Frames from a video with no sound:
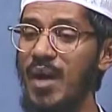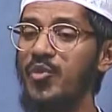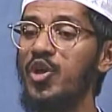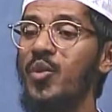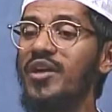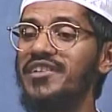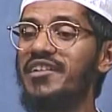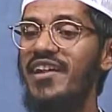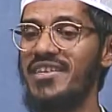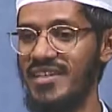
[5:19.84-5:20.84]
the universal
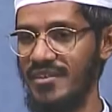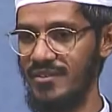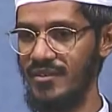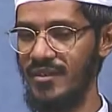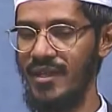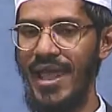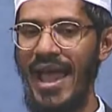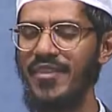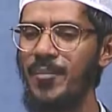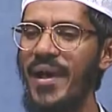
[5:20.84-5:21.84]
religion.
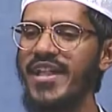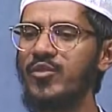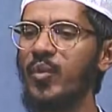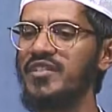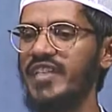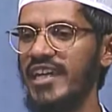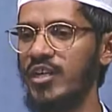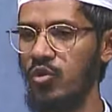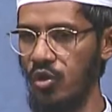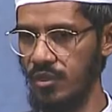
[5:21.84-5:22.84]
And the best verse I can
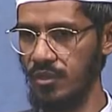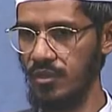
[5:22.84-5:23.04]
quote